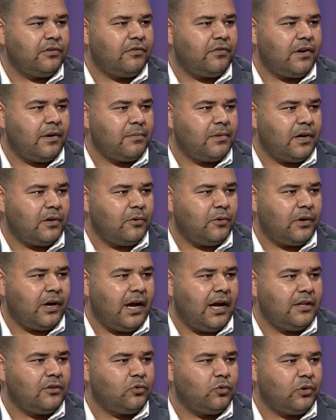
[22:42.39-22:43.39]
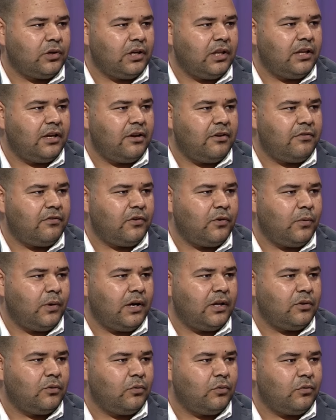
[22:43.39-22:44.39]
from the Quran to kill
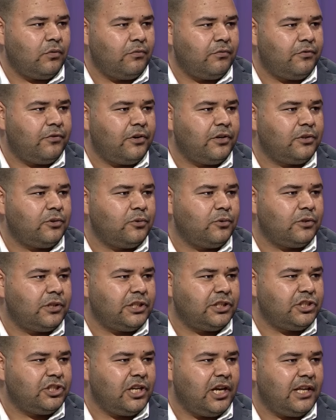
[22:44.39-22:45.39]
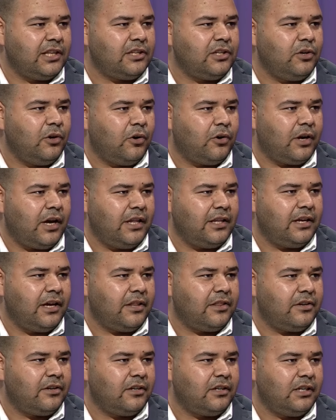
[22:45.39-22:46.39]
everyone who converts to Christianity or any
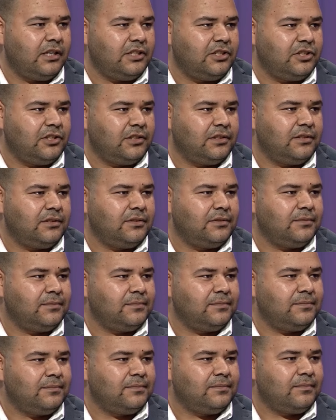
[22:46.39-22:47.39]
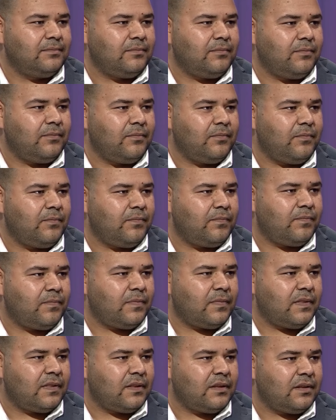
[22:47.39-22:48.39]
other religion. Yeah, and I, and I
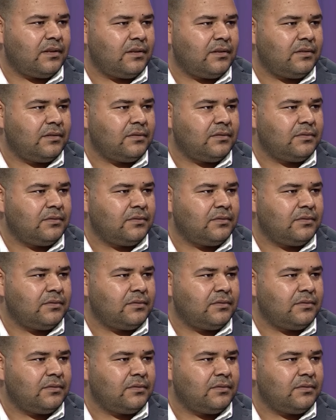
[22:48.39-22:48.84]
wanted to